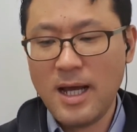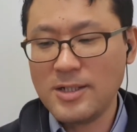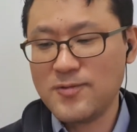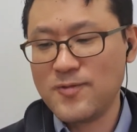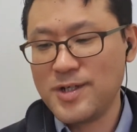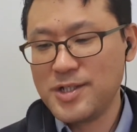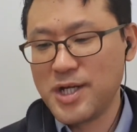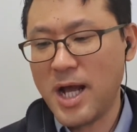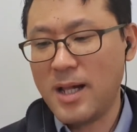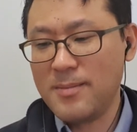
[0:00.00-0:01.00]
I'd reach
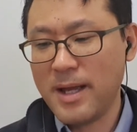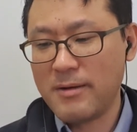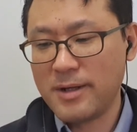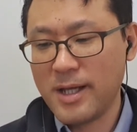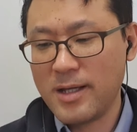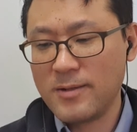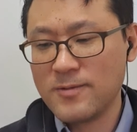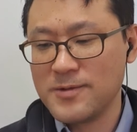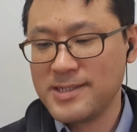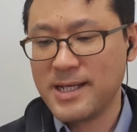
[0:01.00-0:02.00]
Albergue
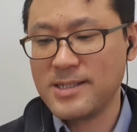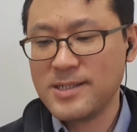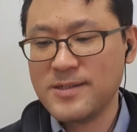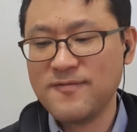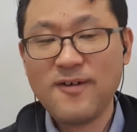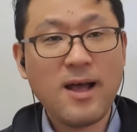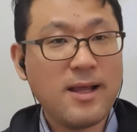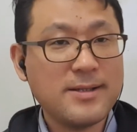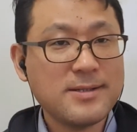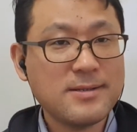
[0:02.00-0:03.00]

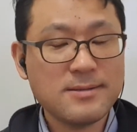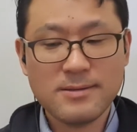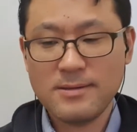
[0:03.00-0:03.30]
Roncesvalles